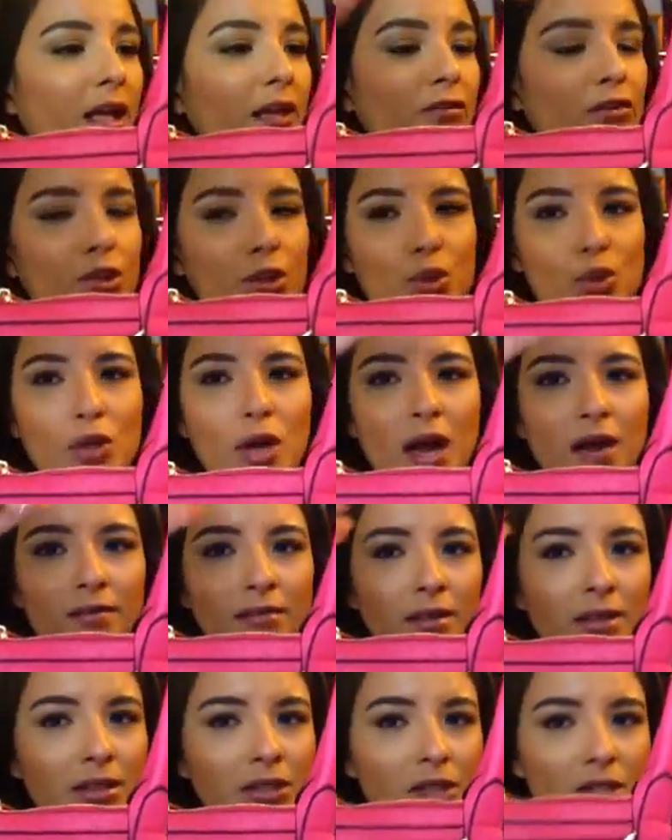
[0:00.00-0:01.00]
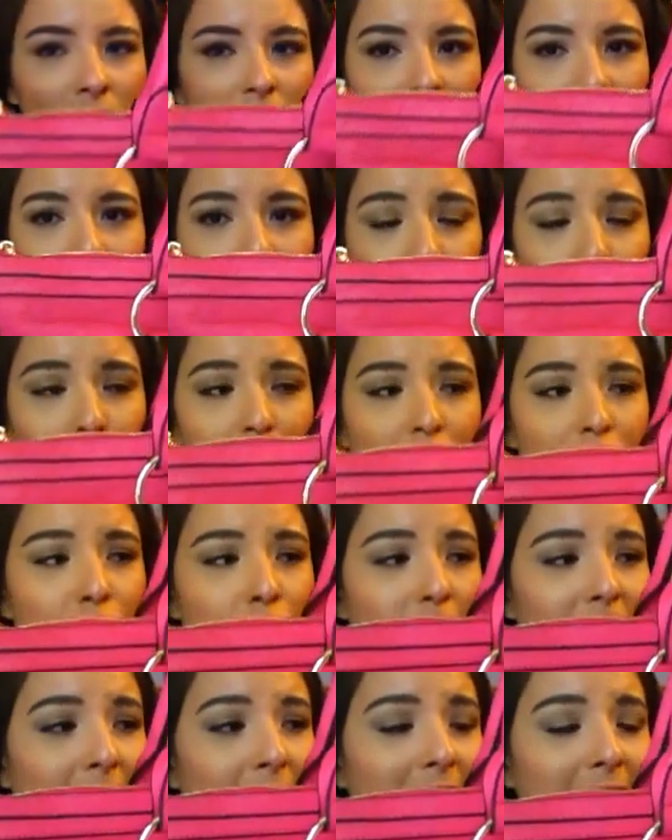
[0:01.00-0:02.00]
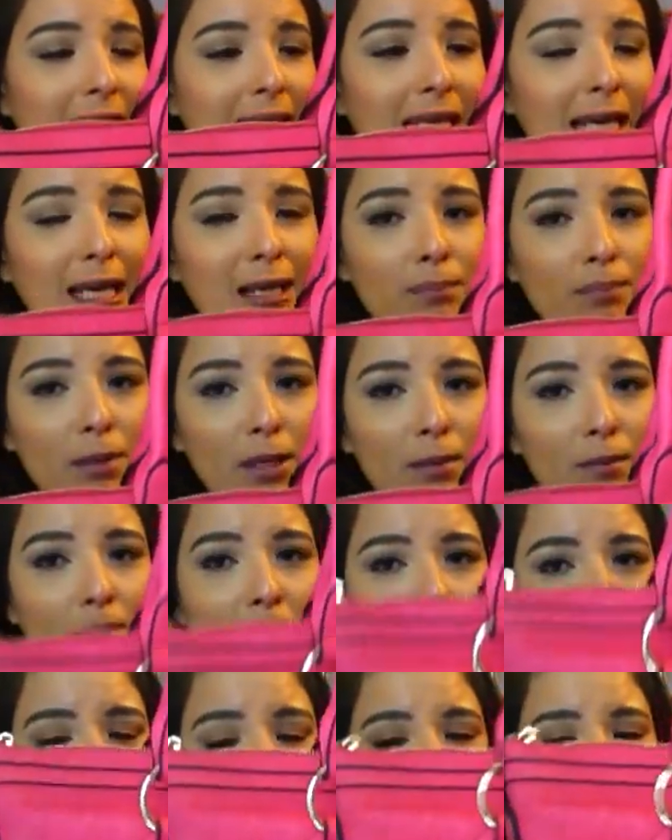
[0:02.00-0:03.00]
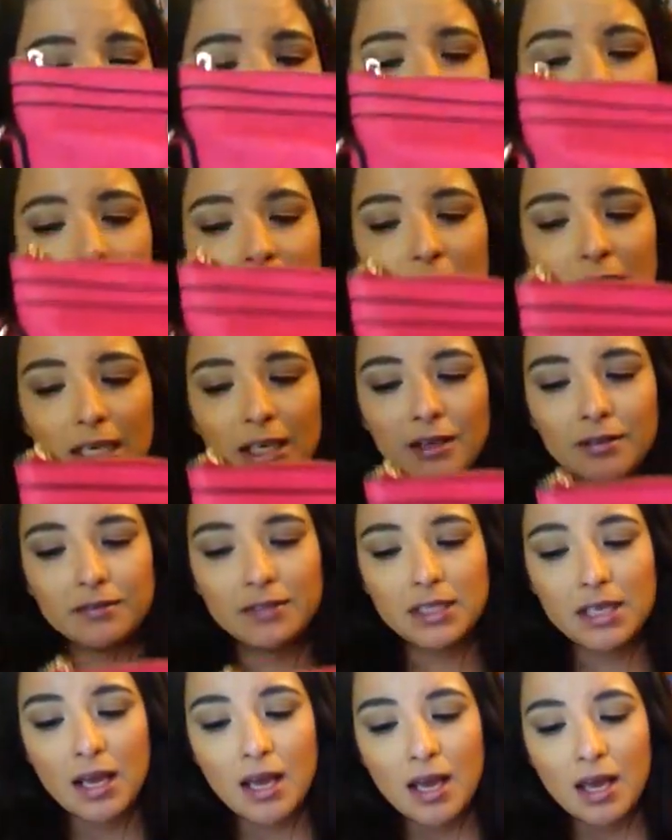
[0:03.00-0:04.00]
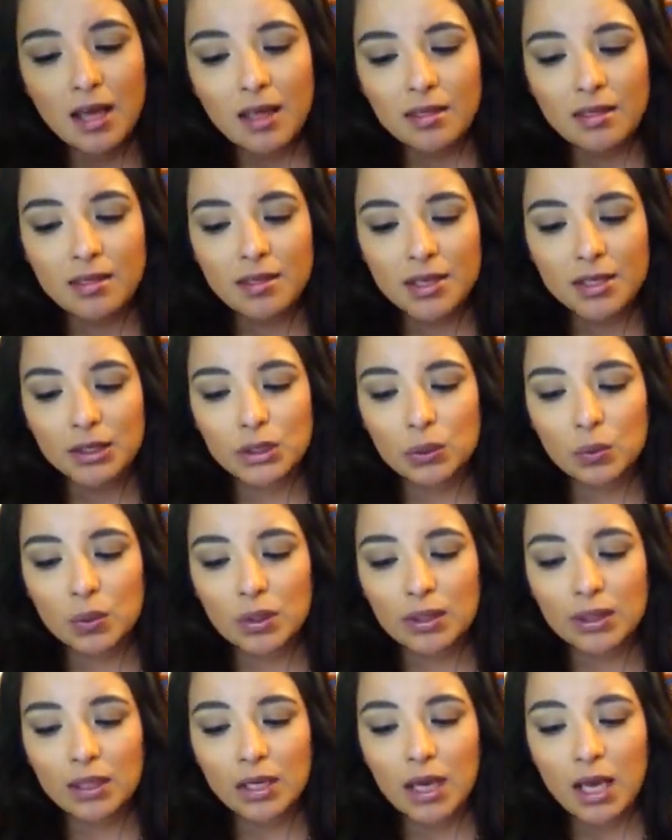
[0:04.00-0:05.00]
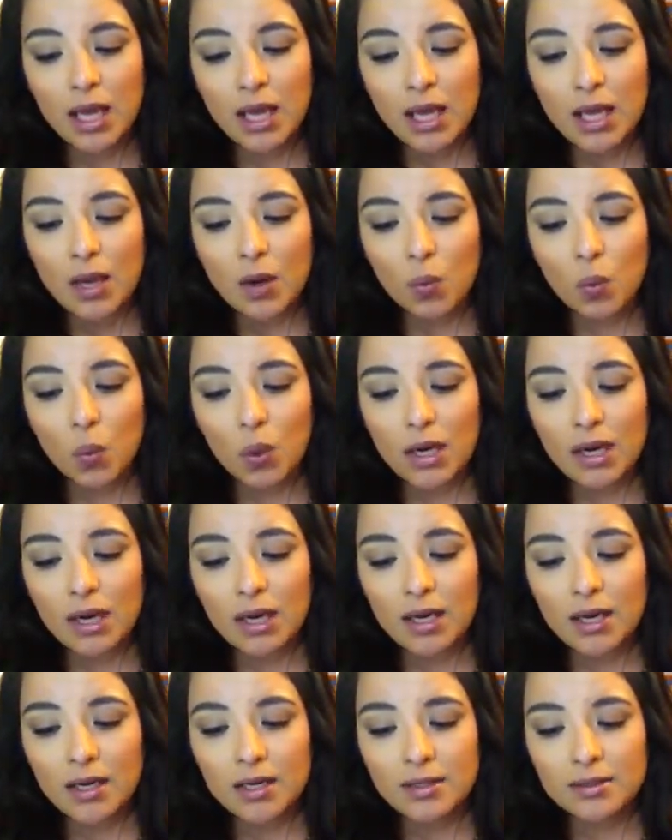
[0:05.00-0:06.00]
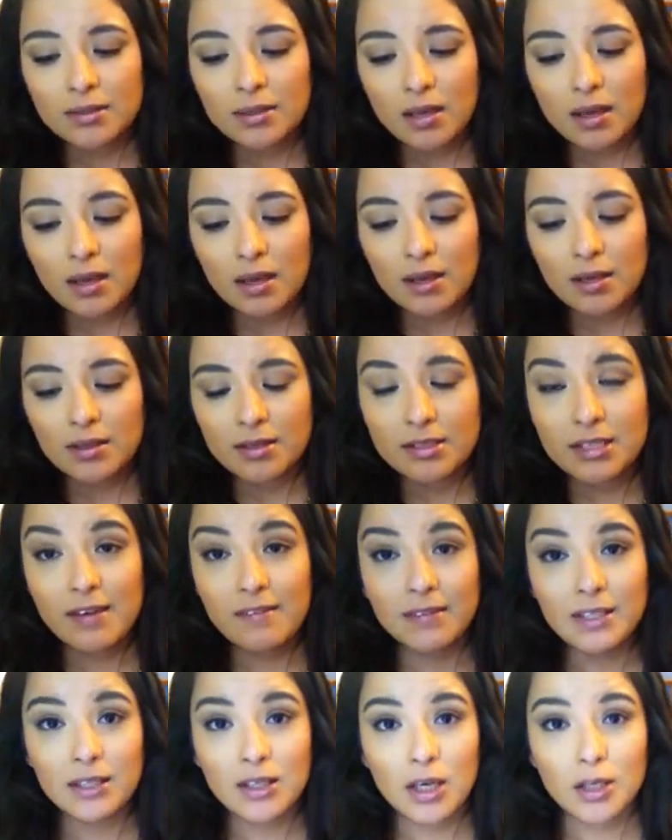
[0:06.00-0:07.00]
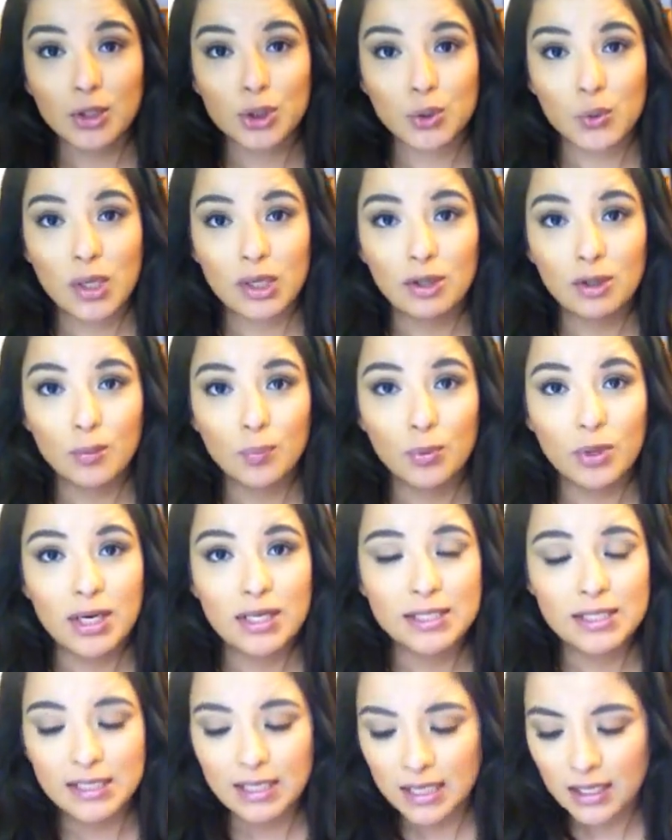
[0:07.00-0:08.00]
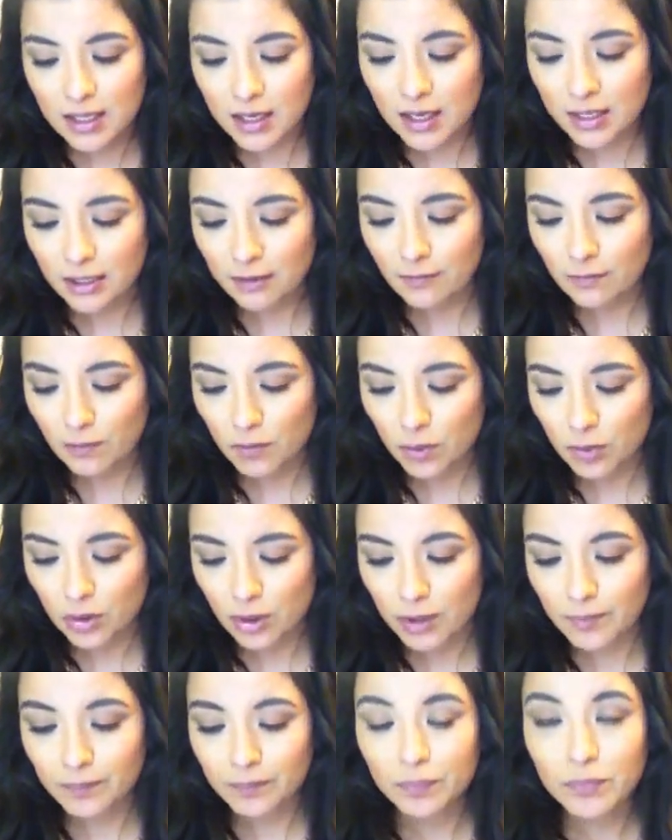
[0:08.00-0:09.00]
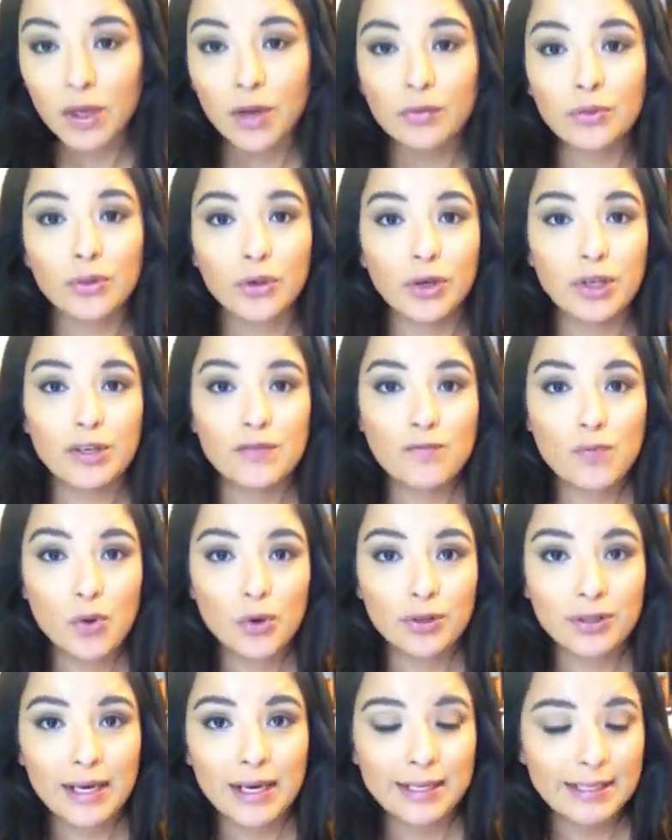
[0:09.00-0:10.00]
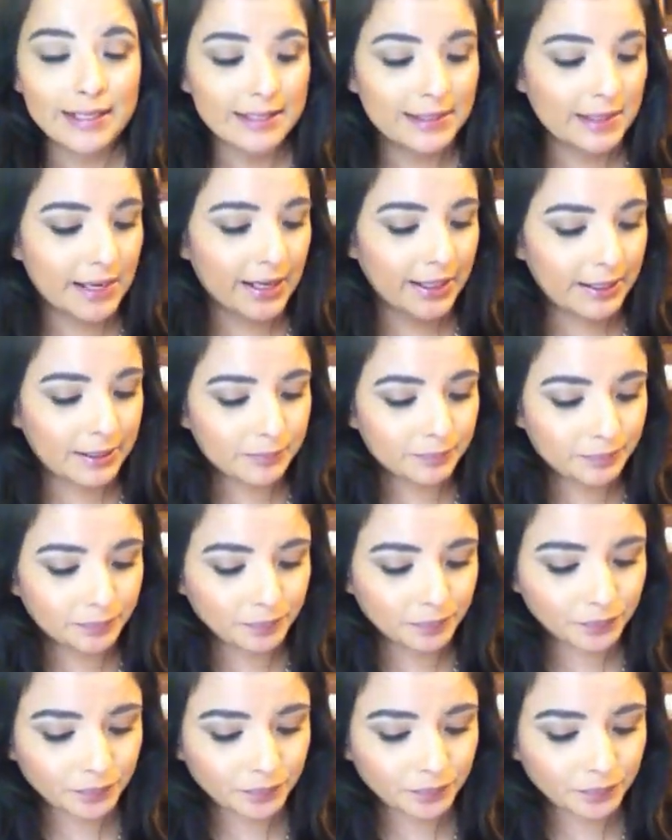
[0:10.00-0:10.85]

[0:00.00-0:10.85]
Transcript: if you're traveling, just like a travel bag. I like big bags, so I loved this one. Was $70 regular price and I got it for $34.99.